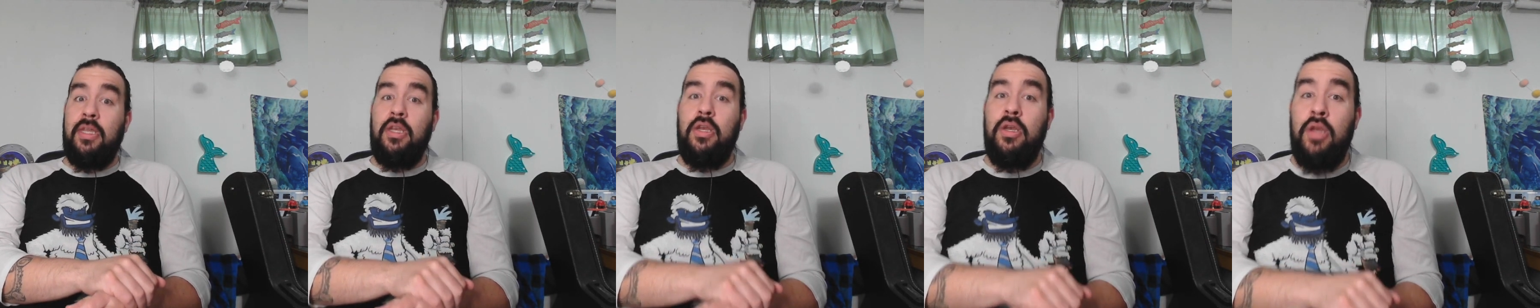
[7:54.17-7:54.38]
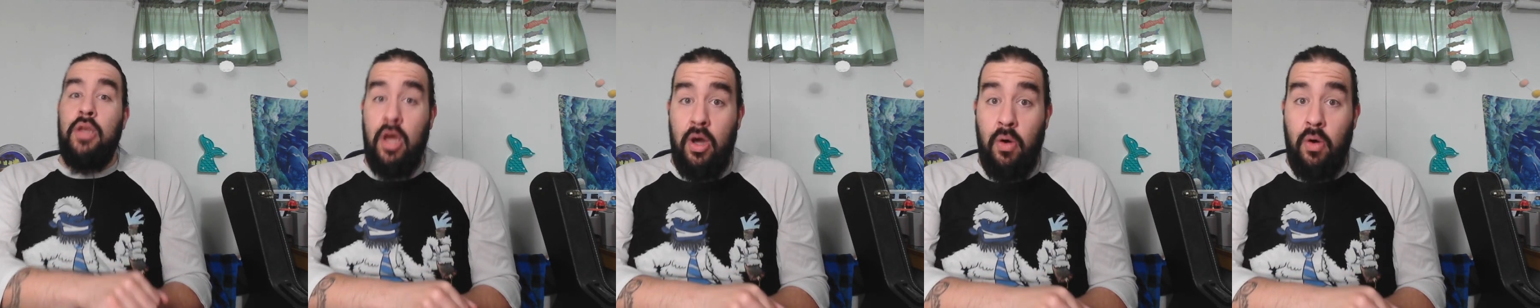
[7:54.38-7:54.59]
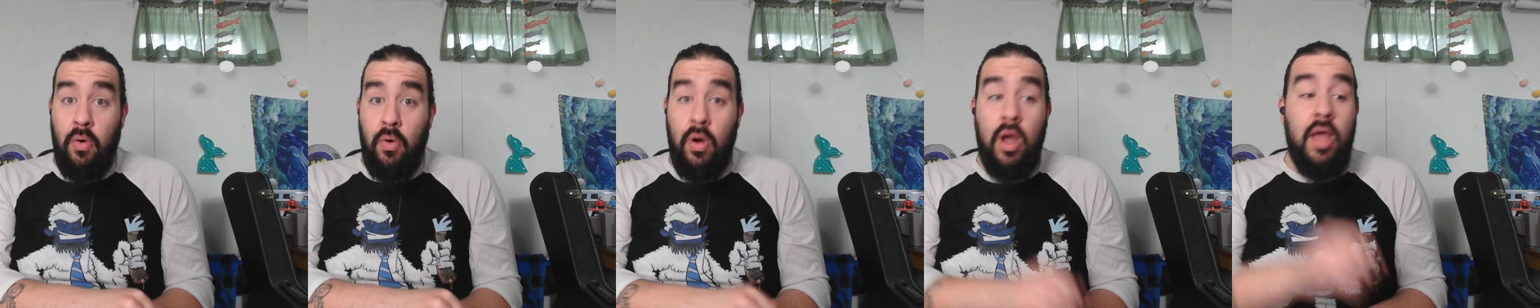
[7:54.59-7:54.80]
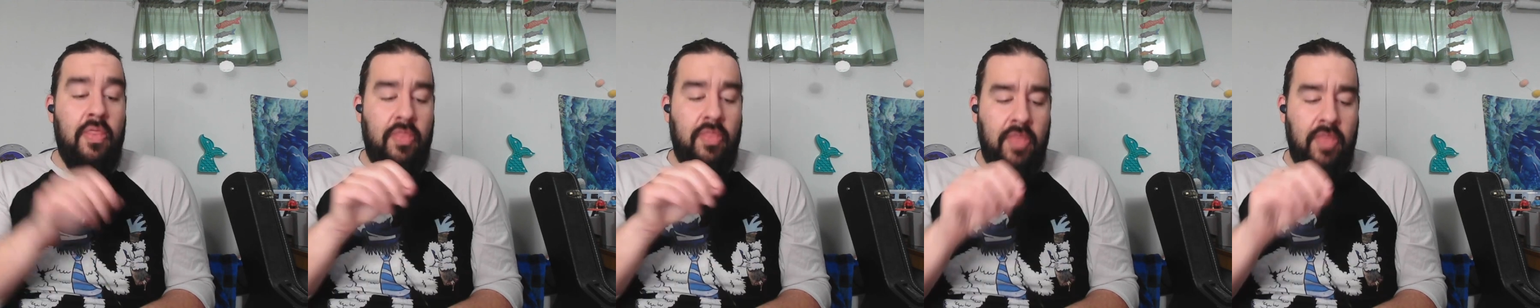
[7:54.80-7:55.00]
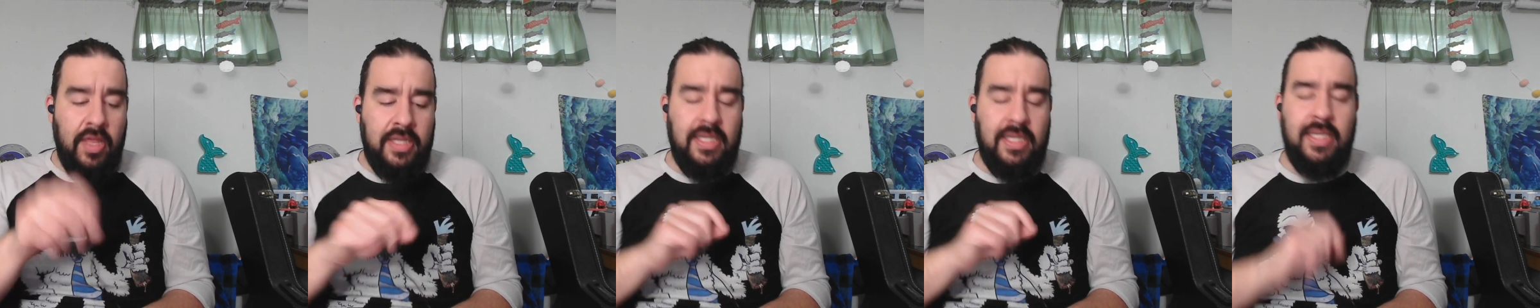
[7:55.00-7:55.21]
No,
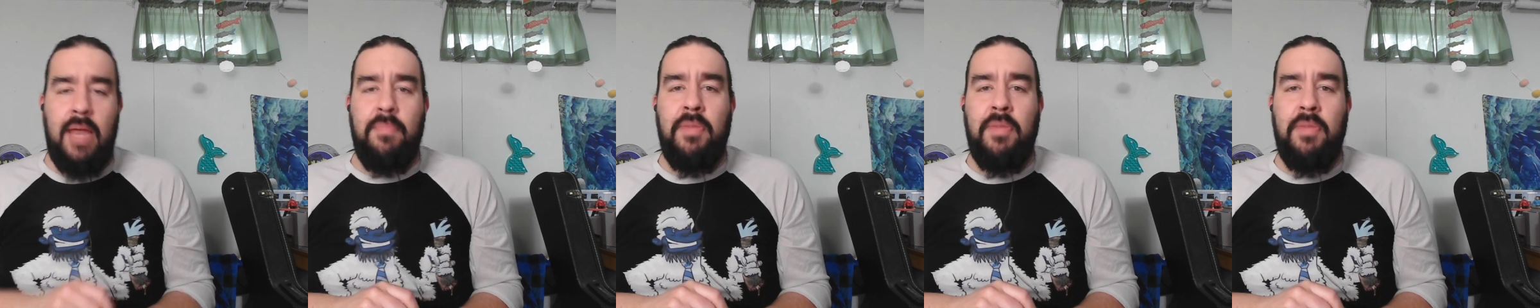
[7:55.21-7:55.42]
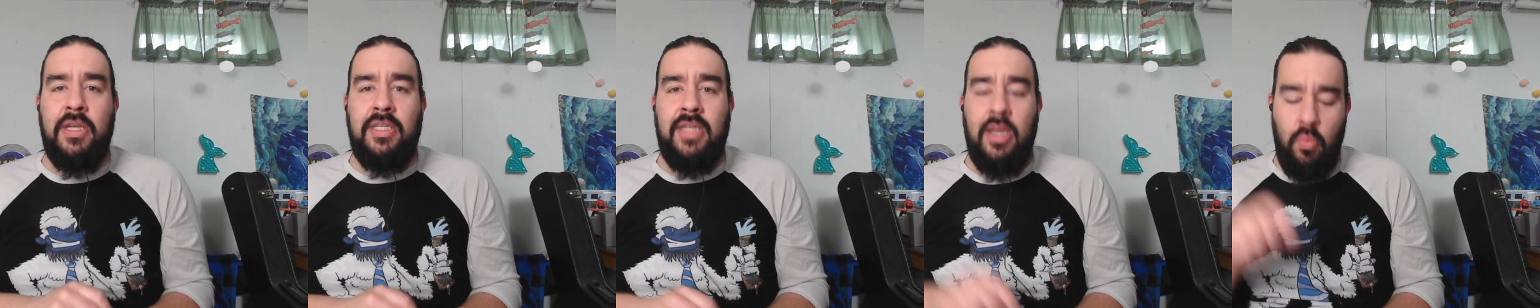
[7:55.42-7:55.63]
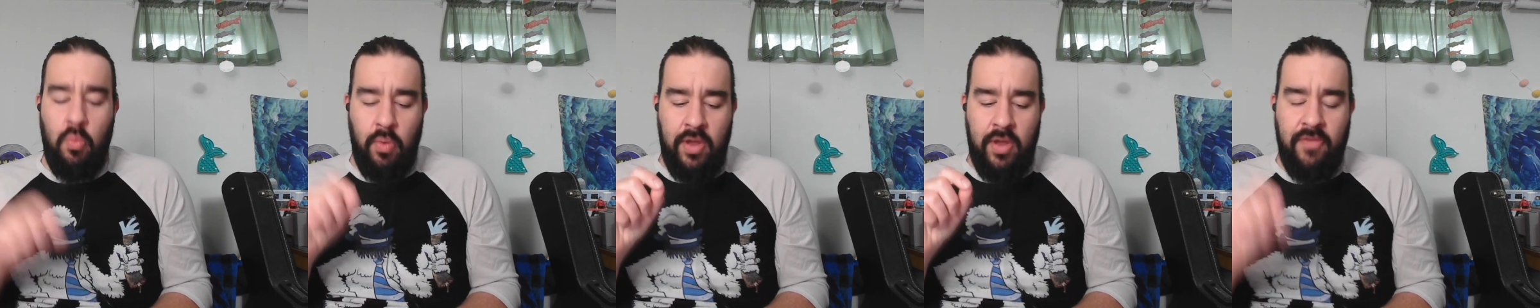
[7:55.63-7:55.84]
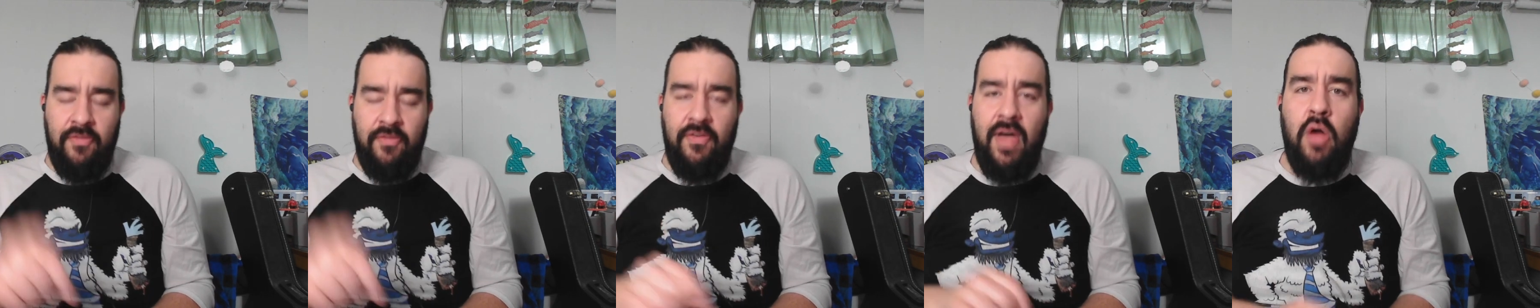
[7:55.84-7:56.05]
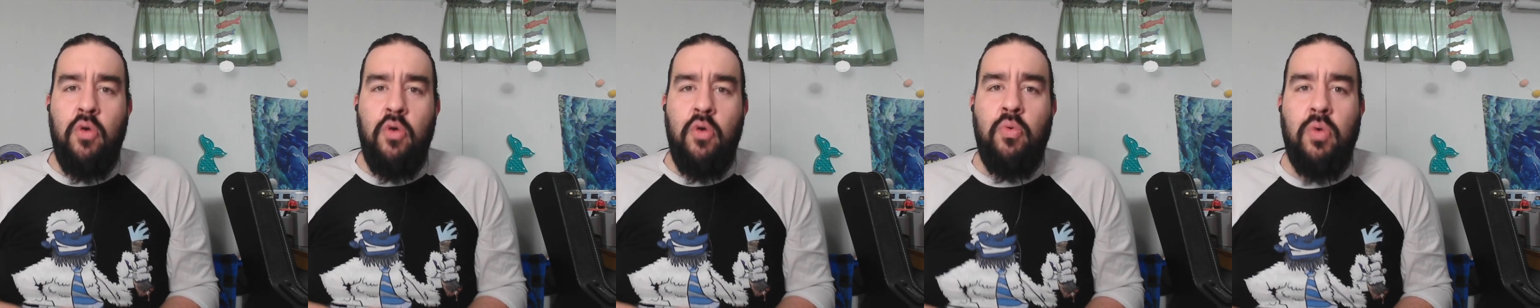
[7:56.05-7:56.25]
this is Edmonton. We
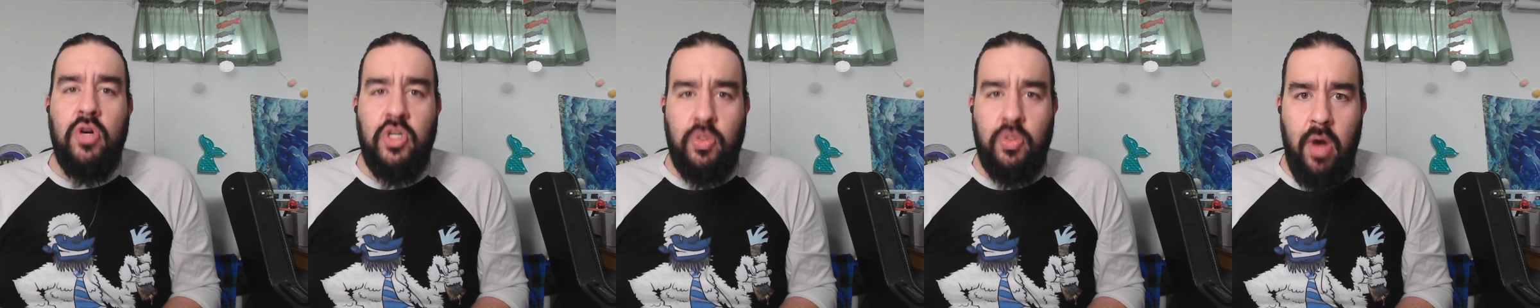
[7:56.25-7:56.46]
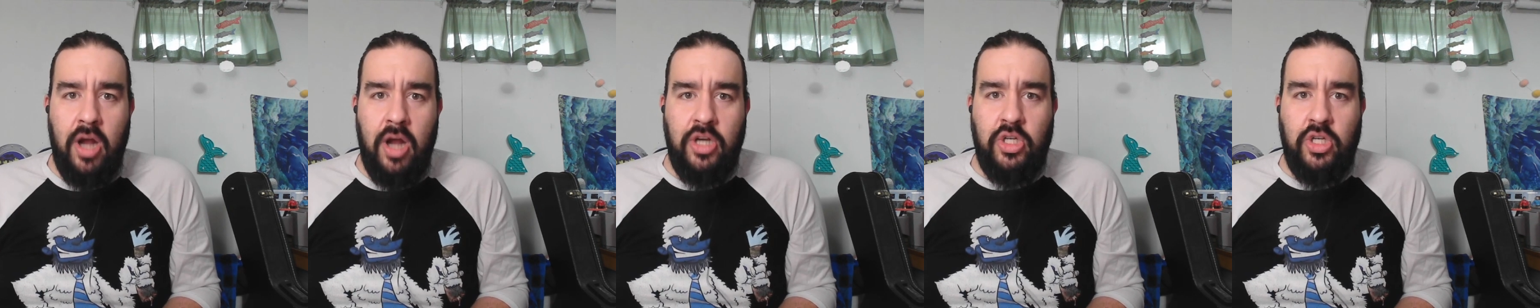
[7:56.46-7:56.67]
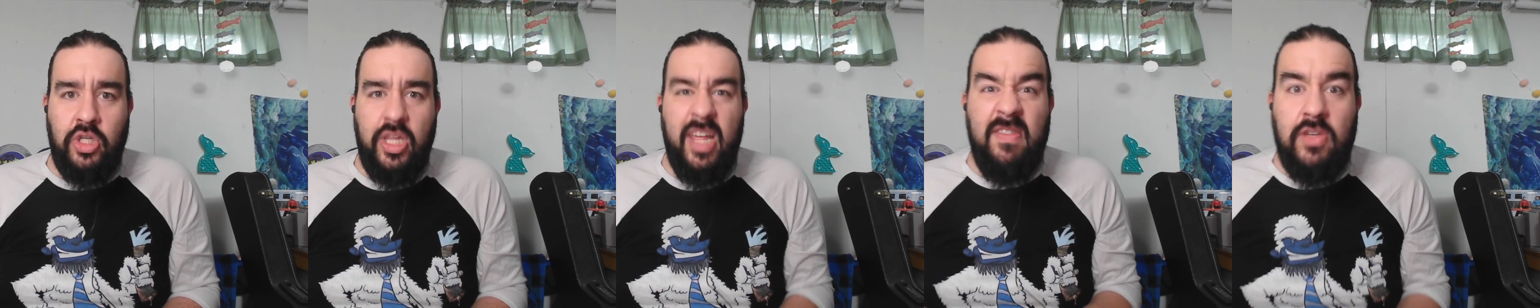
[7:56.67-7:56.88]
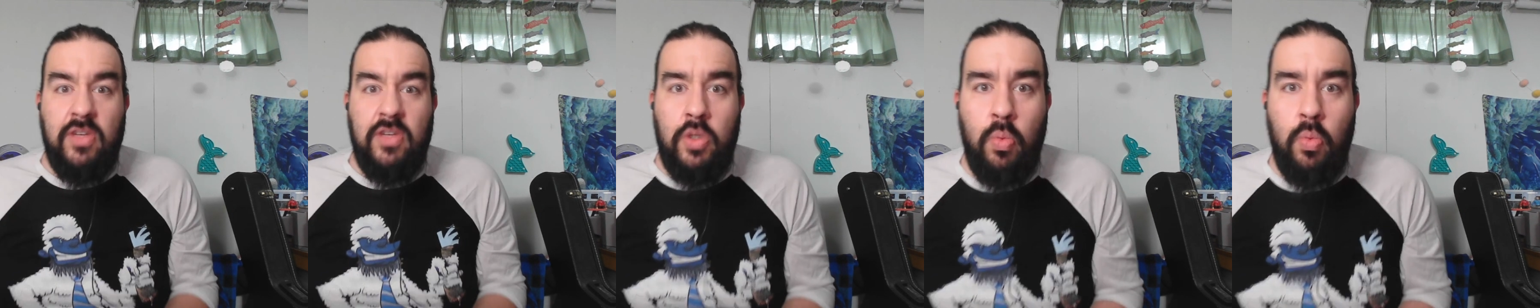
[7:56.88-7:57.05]
found where Squatch lives.